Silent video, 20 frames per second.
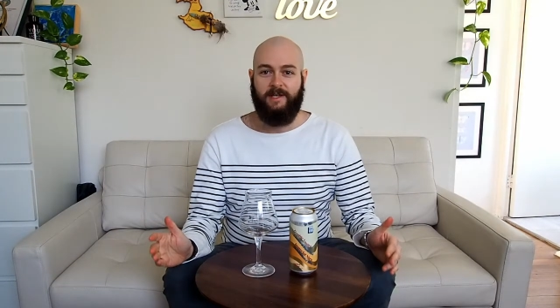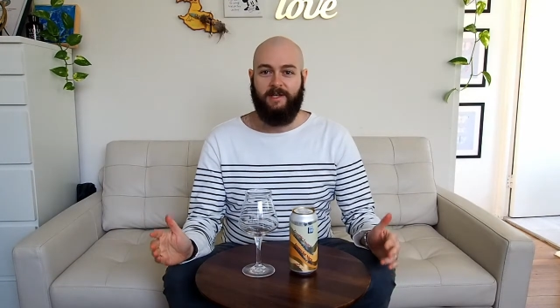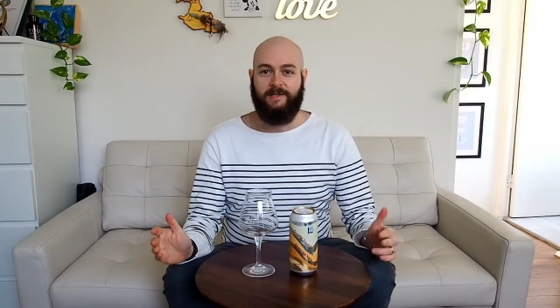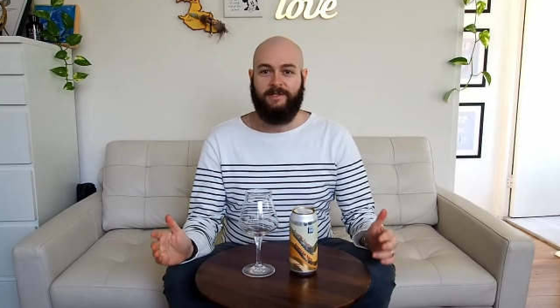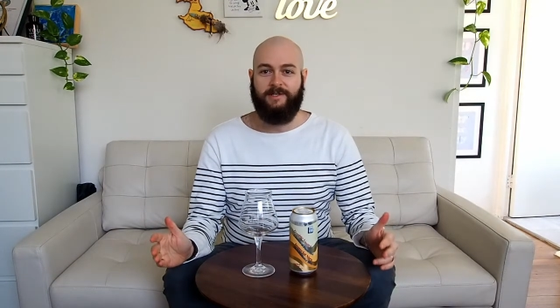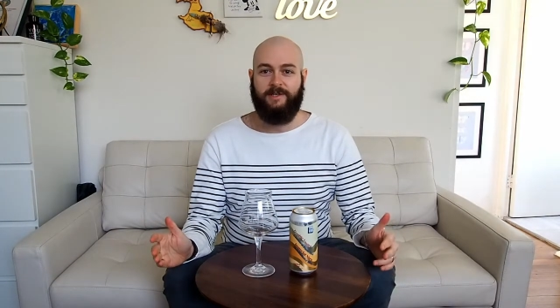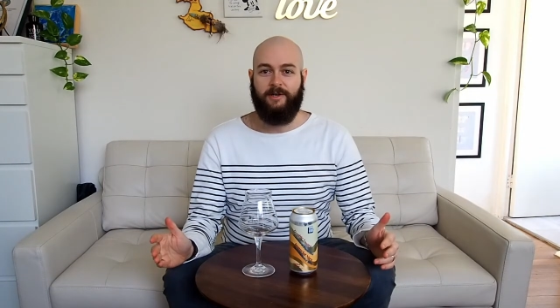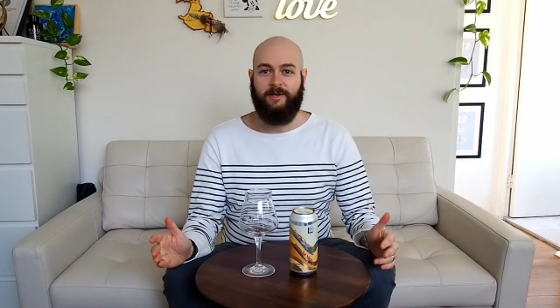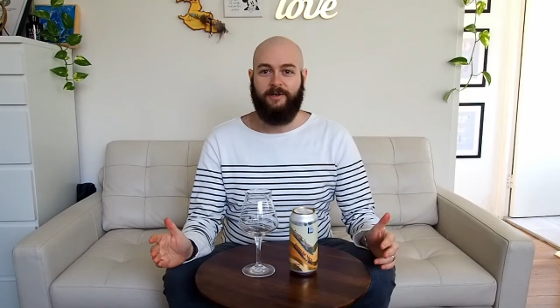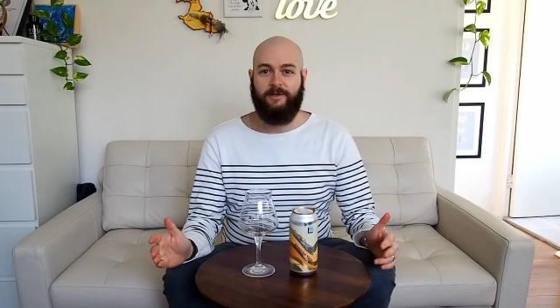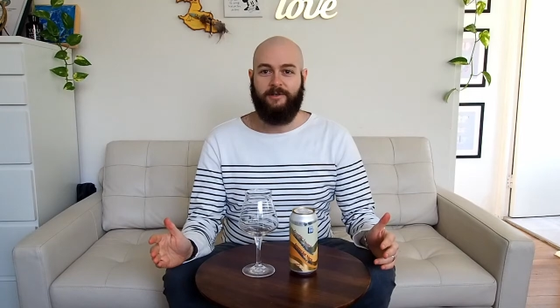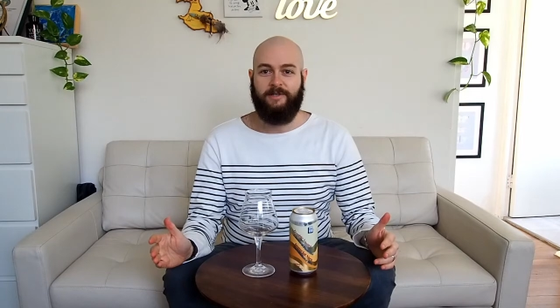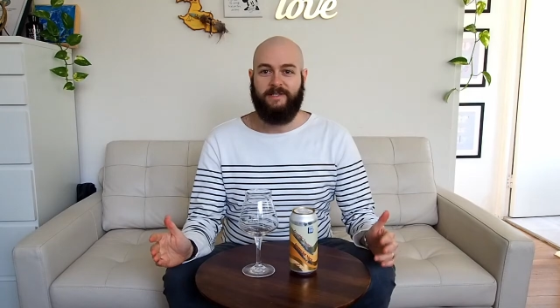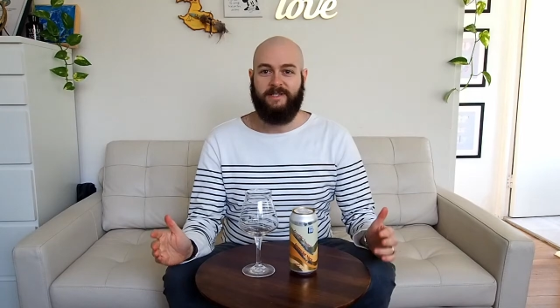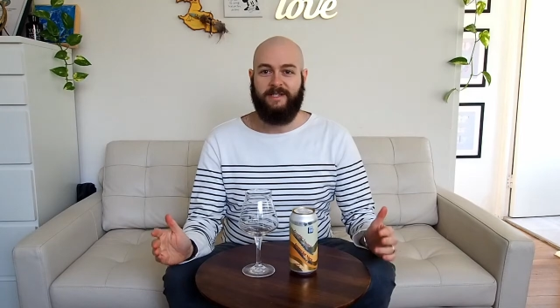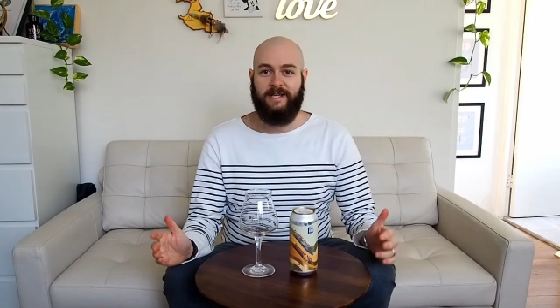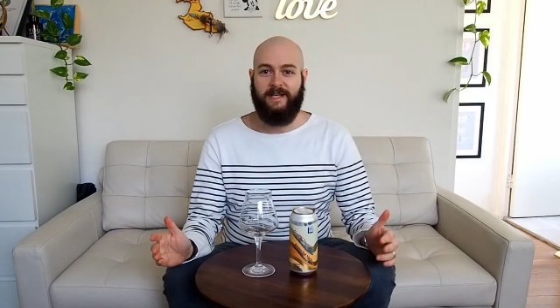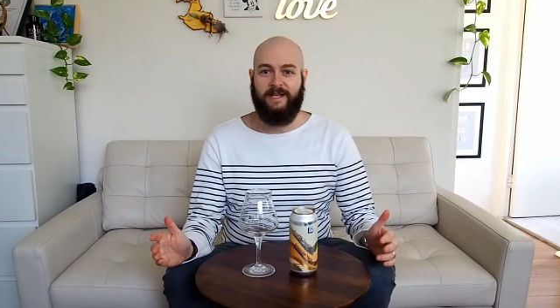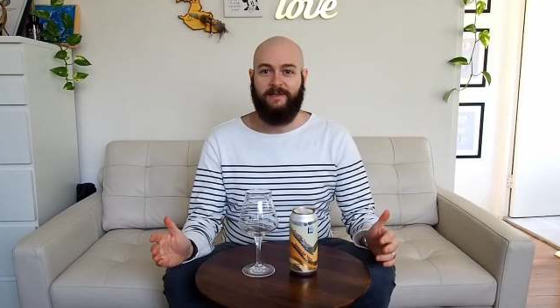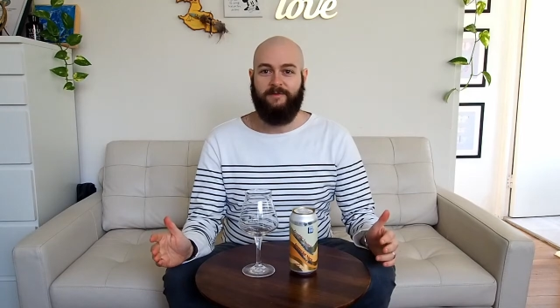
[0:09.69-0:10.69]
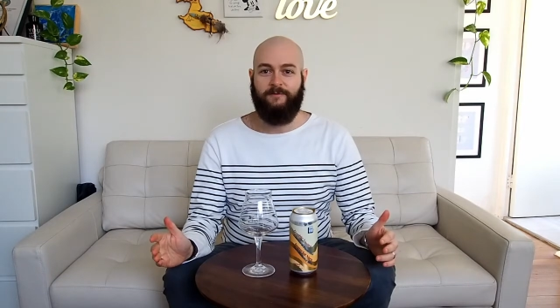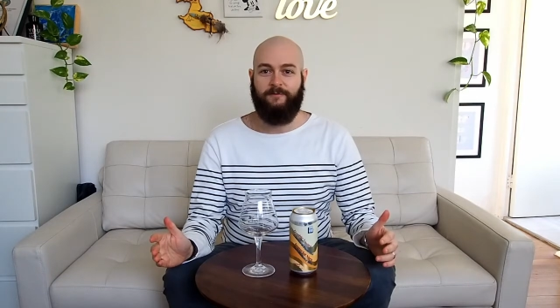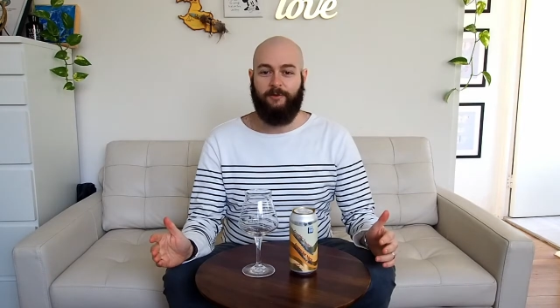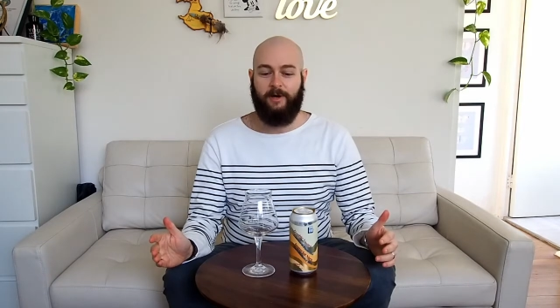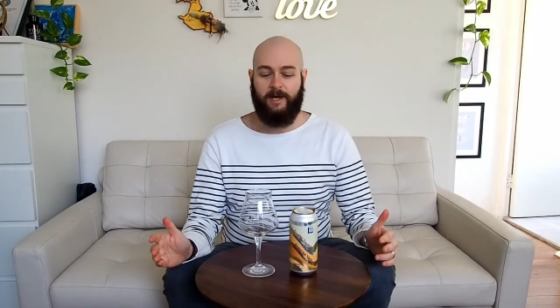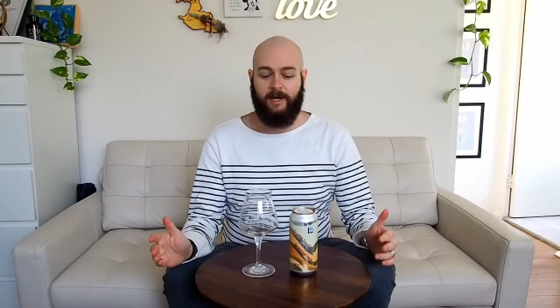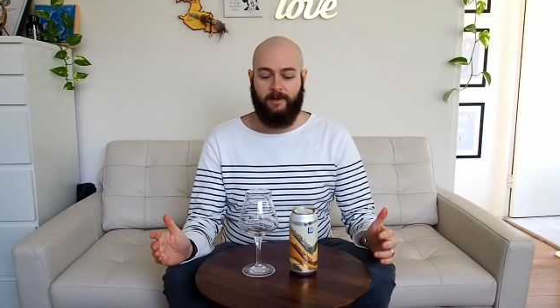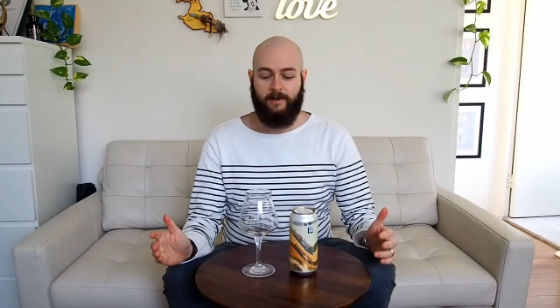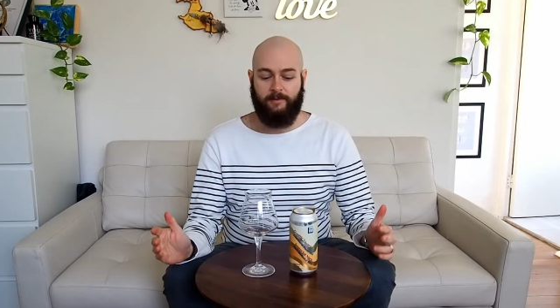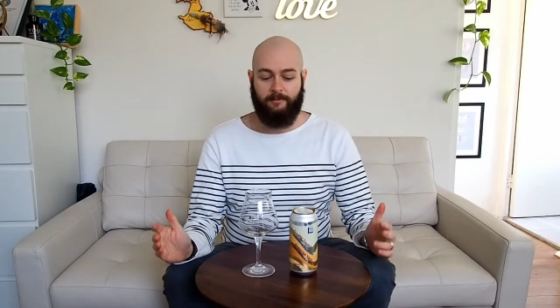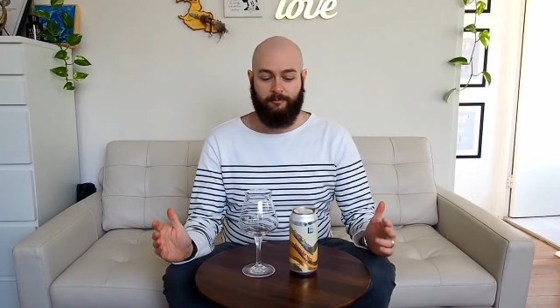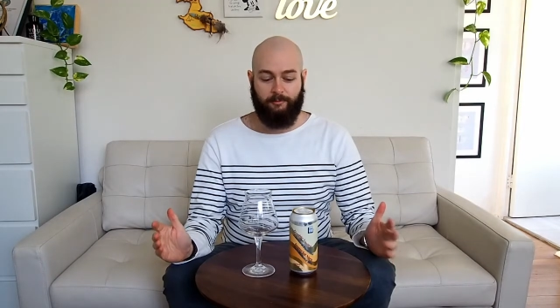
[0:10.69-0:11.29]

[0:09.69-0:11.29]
So today for our